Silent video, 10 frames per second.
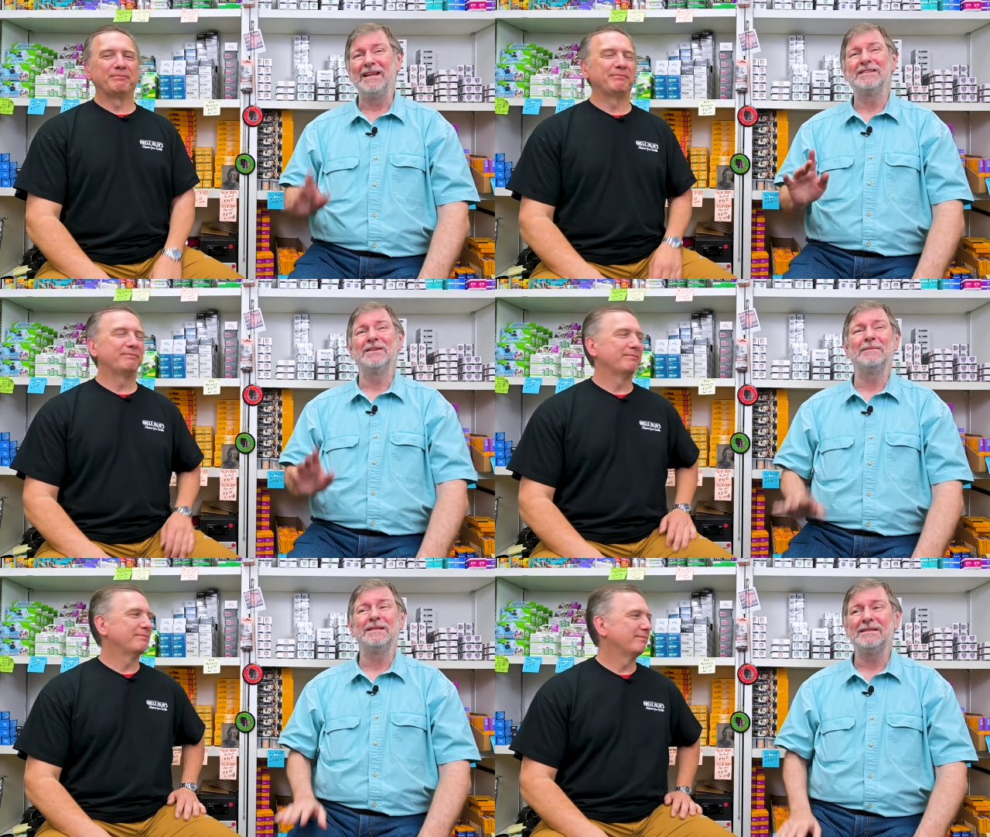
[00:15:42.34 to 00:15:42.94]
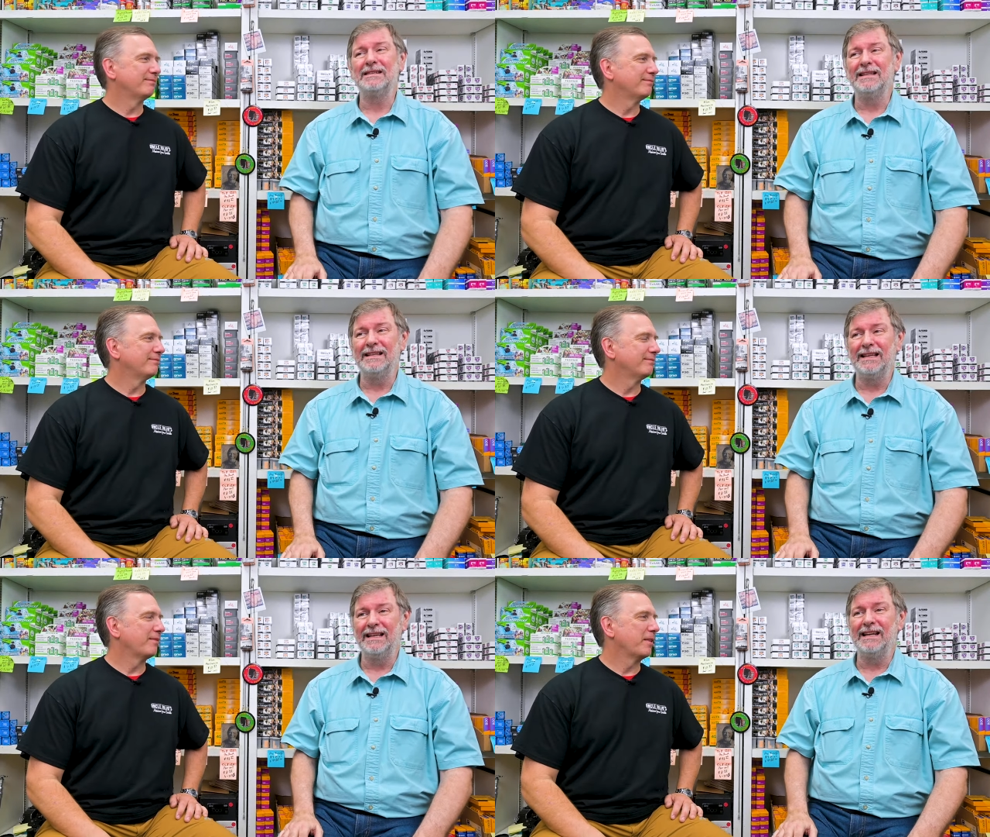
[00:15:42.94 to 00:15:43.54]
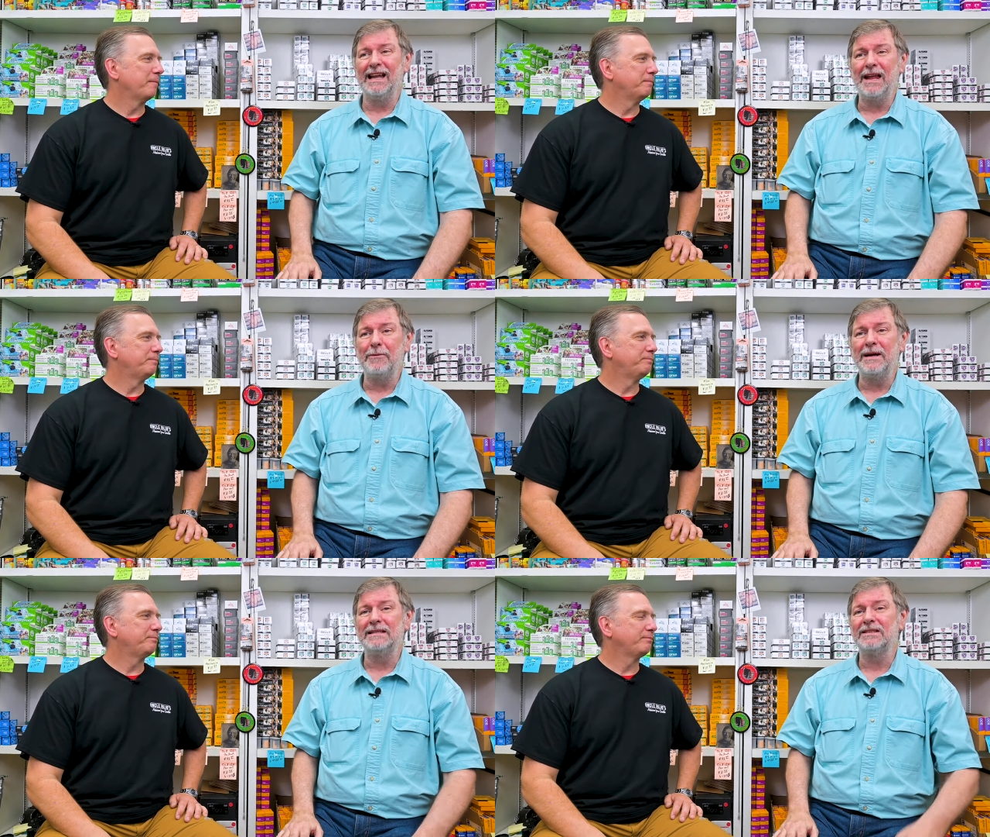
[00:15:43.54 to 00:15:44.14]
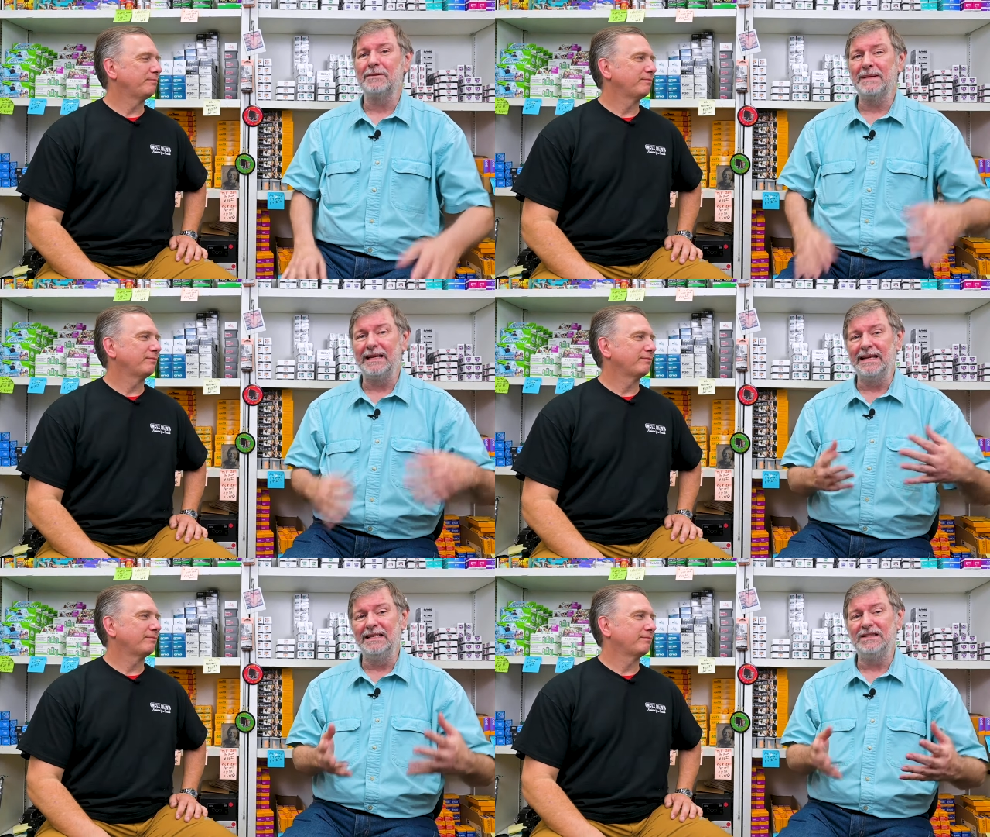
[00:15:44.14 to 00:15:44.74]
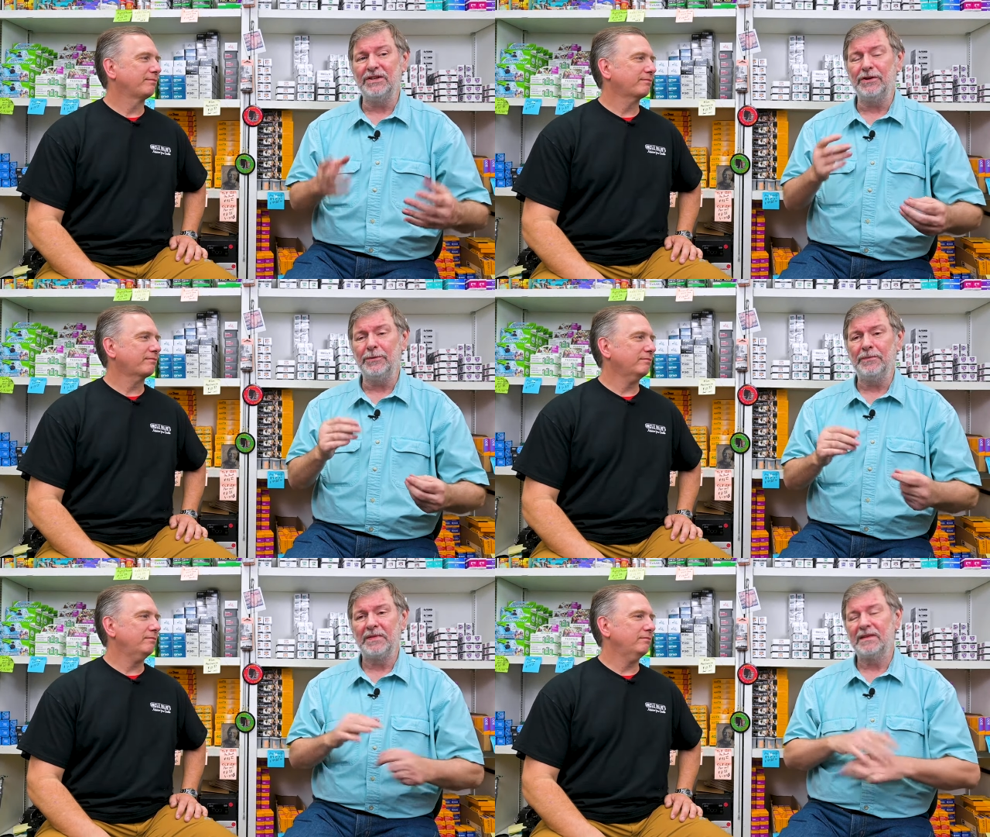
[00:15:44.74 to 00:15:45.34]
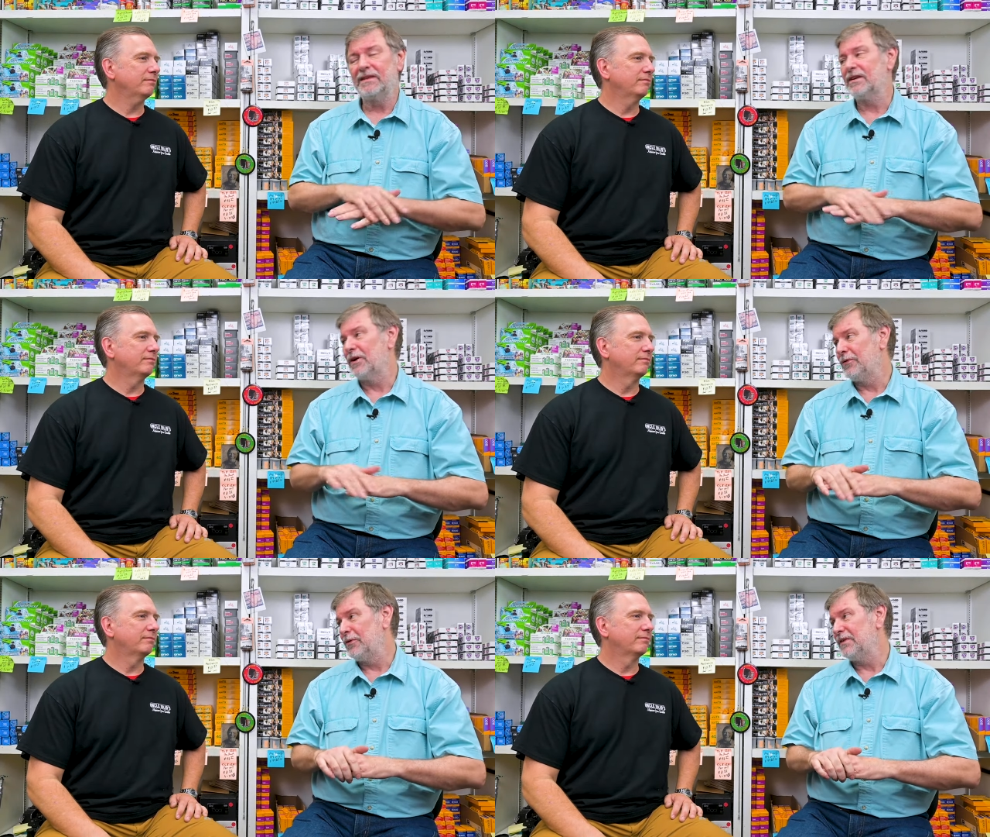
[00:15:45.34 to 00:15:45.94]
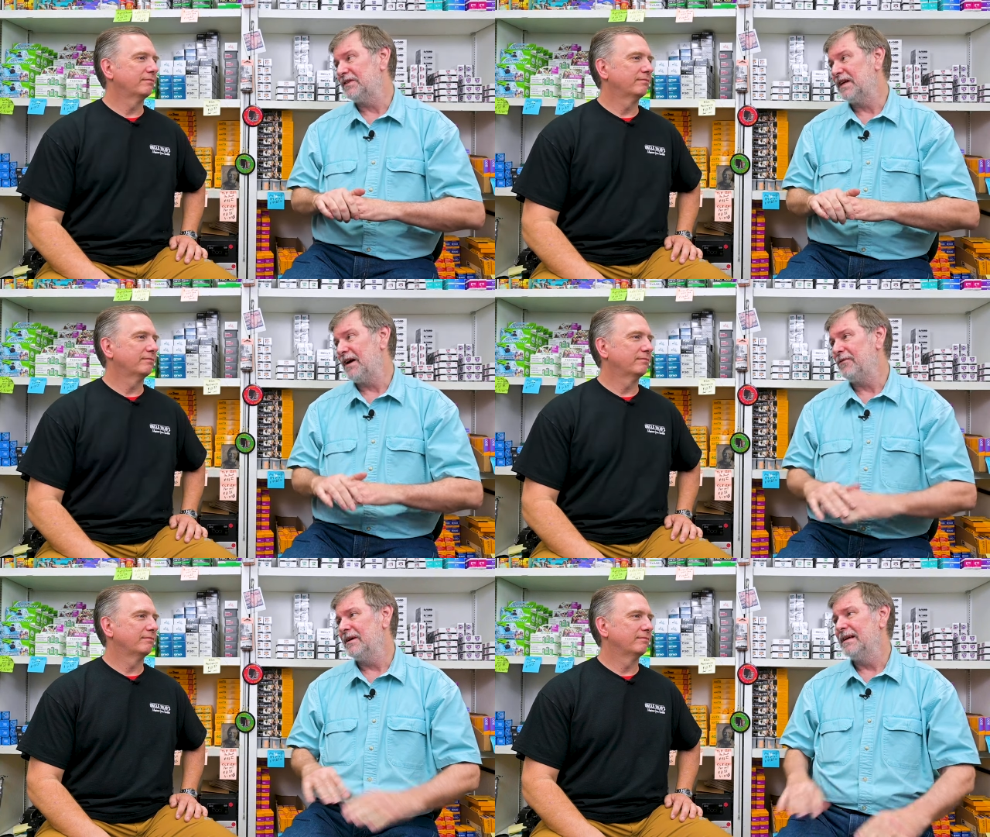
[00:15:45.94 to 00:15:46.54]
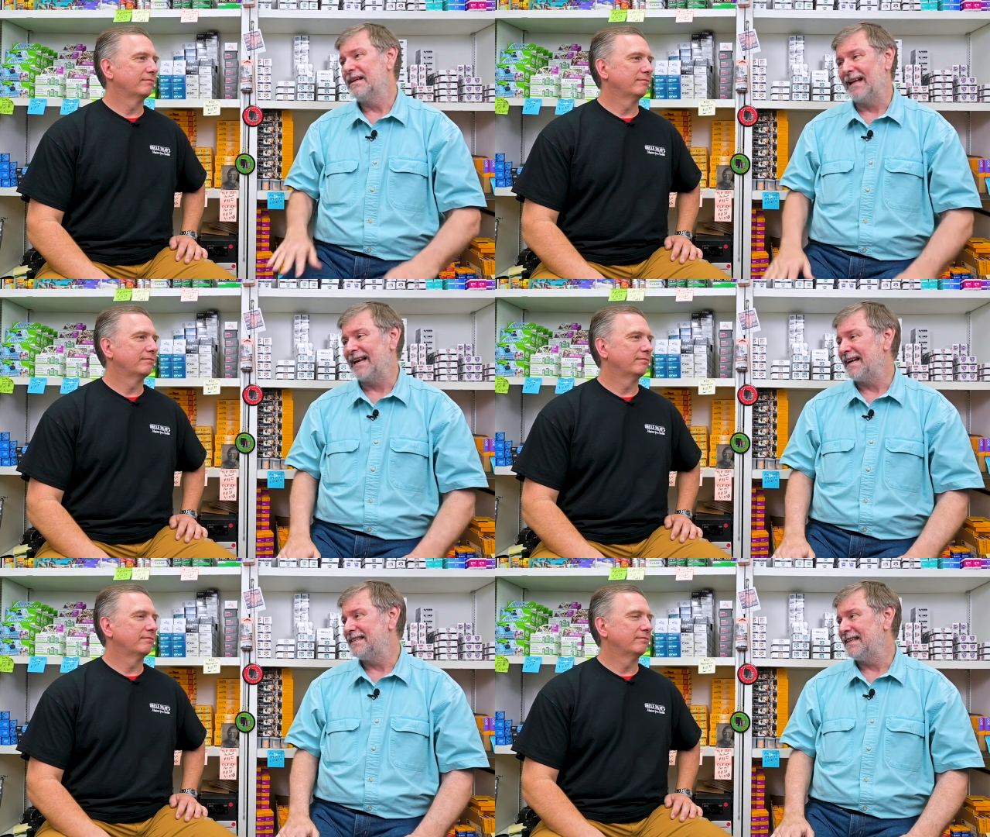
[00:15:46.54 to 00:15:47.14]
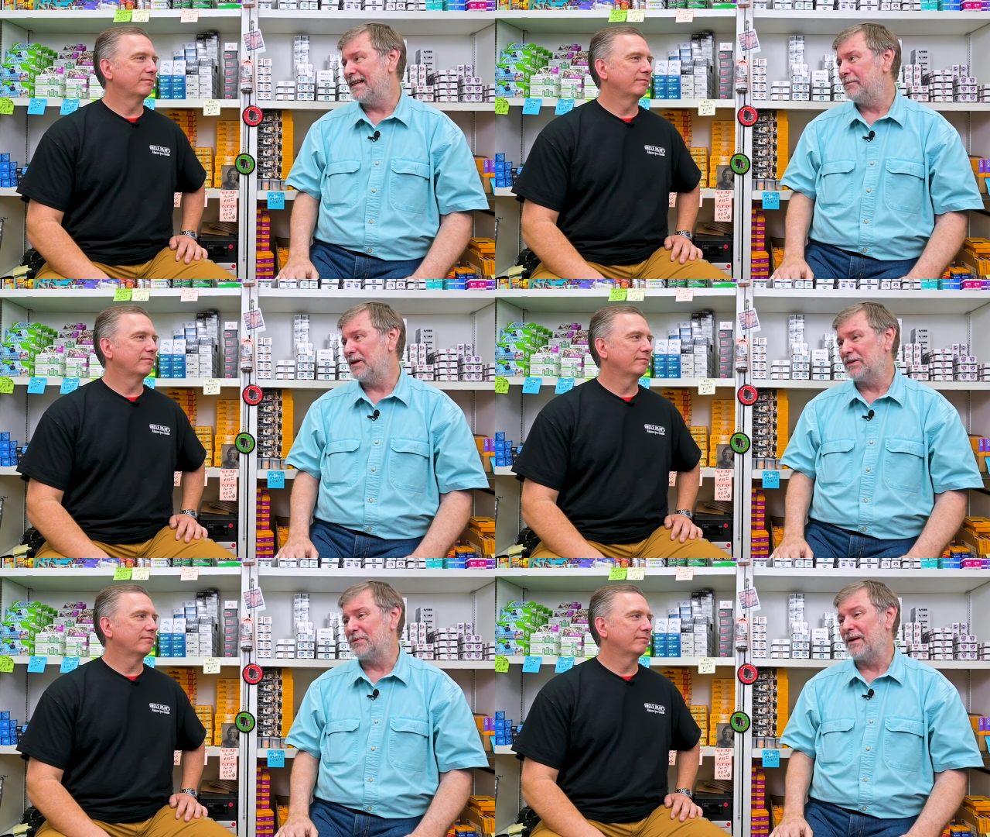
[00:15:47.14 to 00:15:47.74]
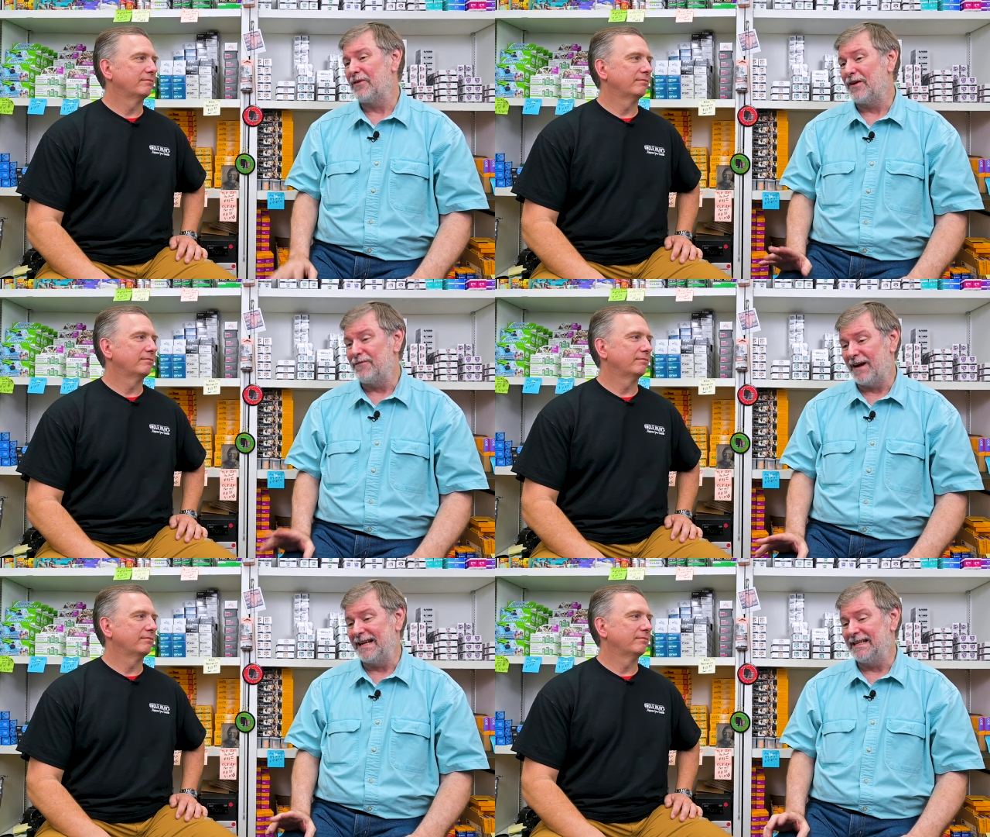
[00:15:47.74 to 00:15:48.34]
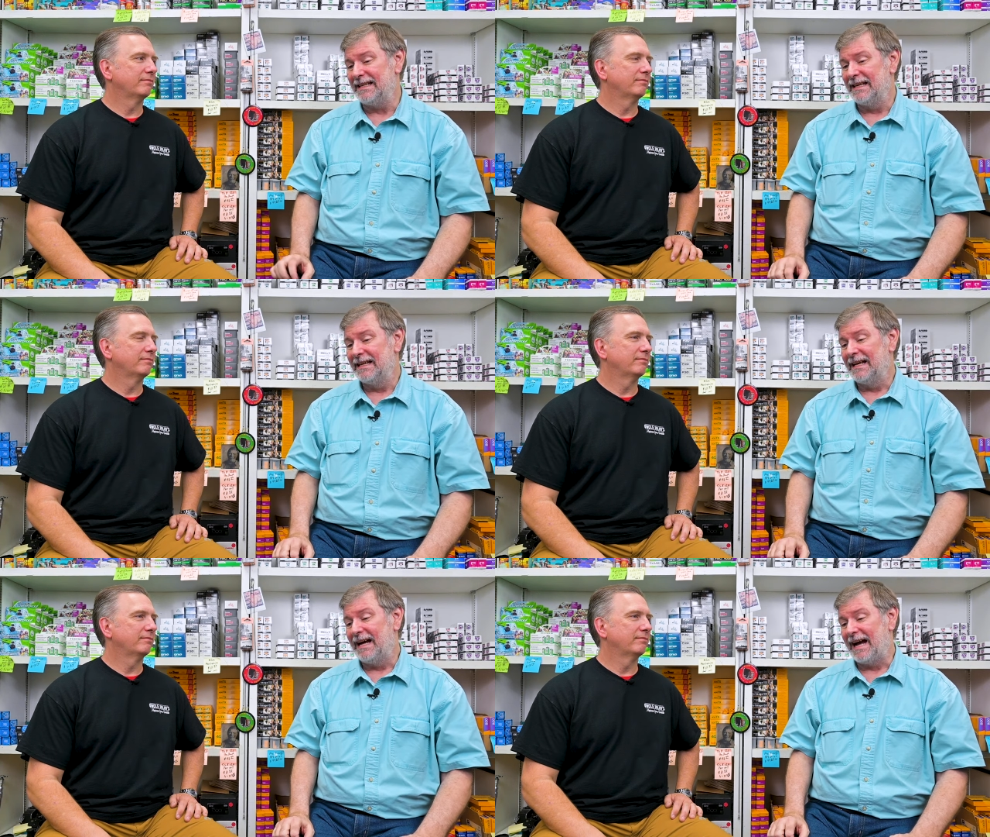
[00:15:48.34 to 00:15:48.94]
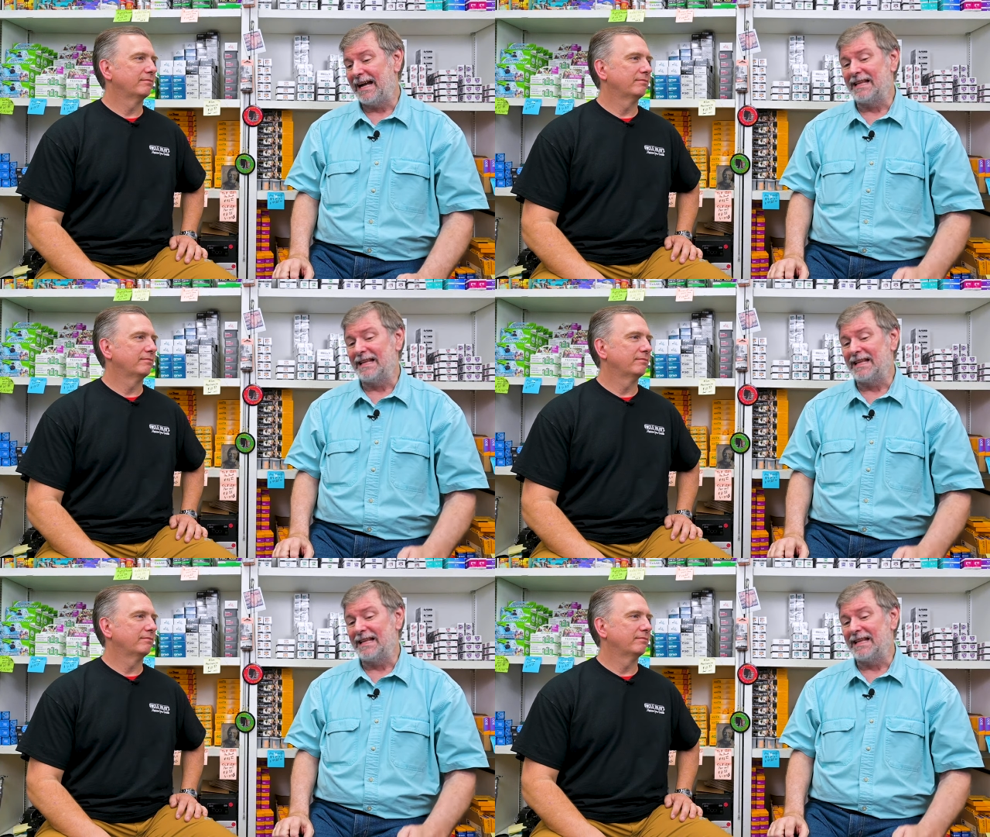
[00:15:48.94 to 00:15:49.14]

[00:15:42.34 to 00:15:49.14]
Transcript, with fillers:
Speaker 1: and it's going to be, in a lot of ways, it's going to be easier to go through the stuff, like I said, because whenever I find it, I